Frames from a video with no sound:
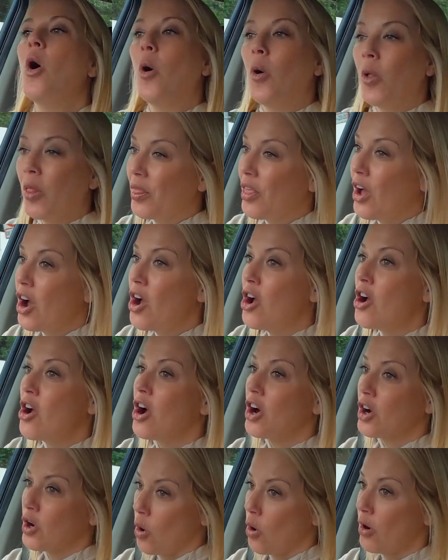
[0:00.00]
Although,
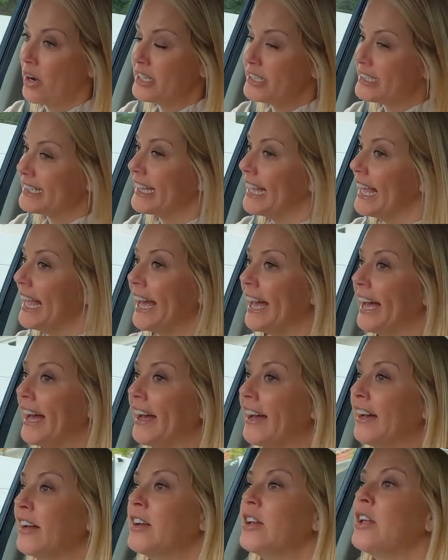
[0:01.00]
according to
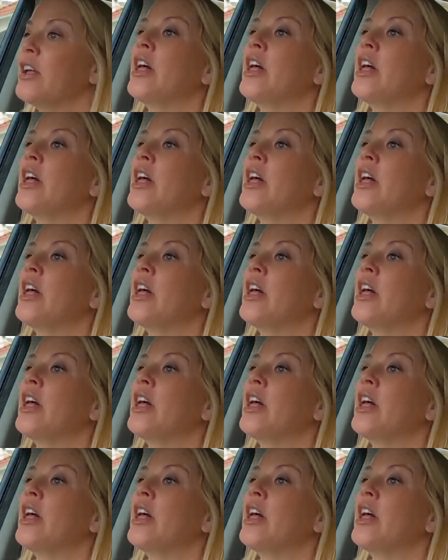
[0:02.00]
Kia,